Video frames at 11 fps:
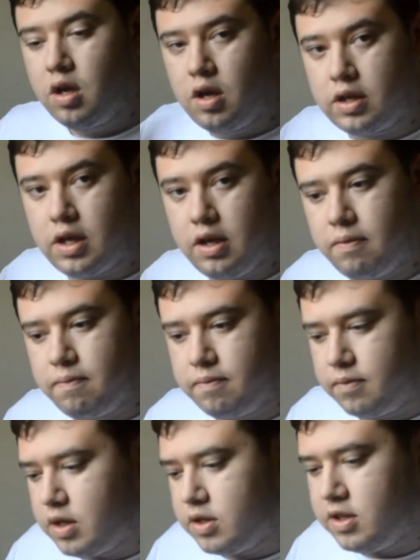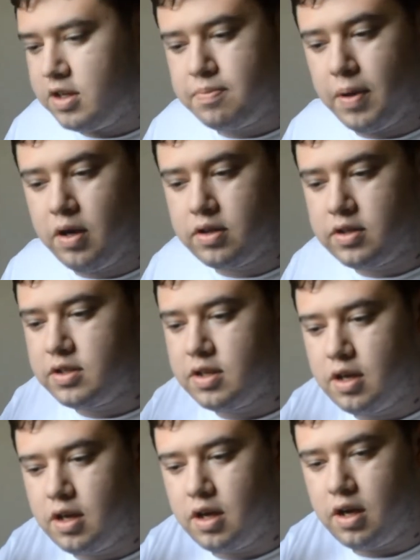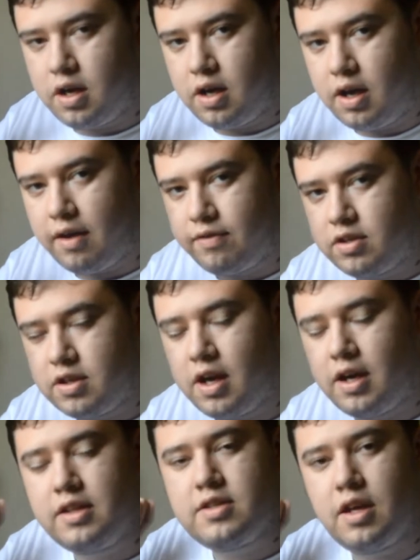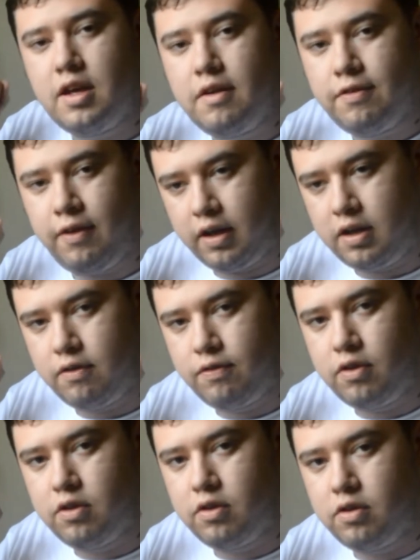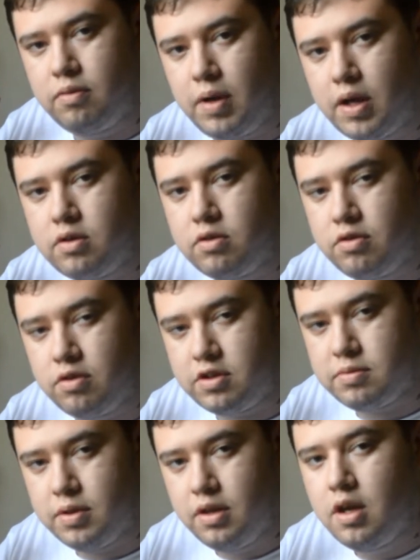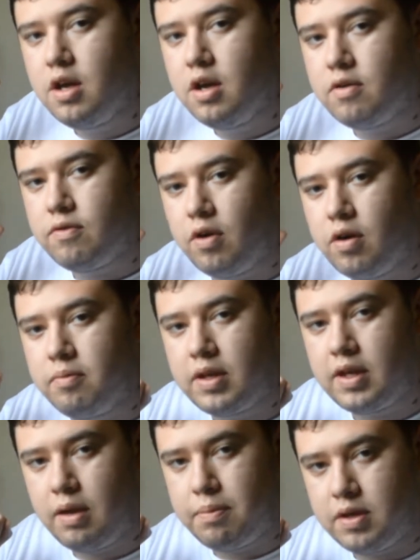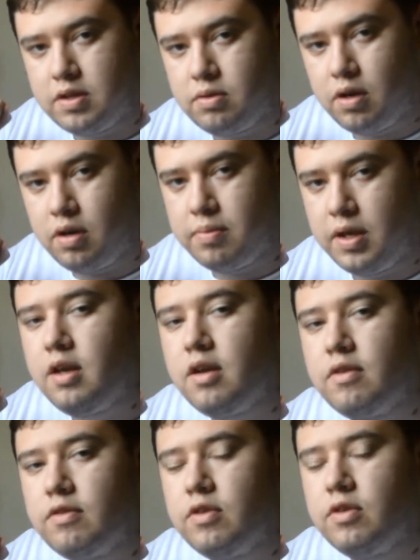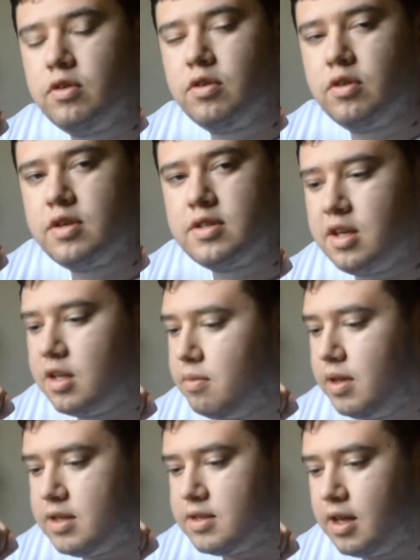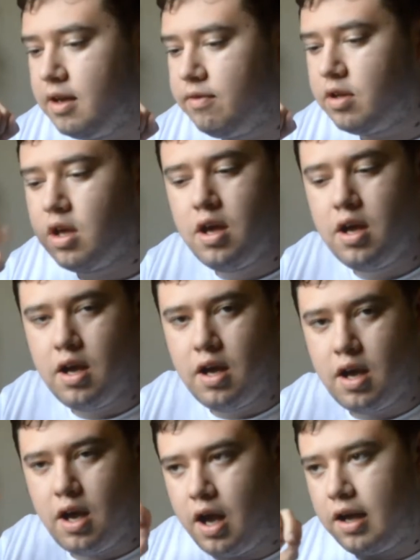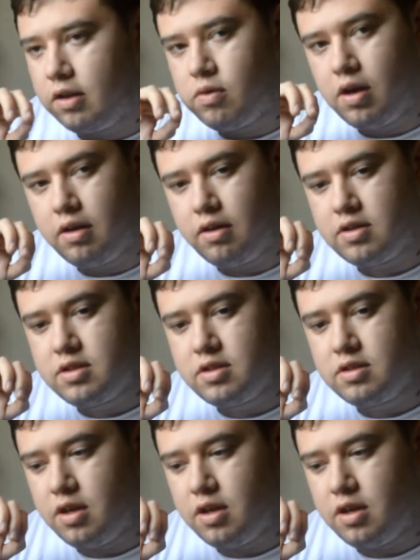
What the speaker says: Okay, so in this box, I have to kindly say thank you for Michael Krugsman from Keep It to a Hobby for sending me this gift, and quite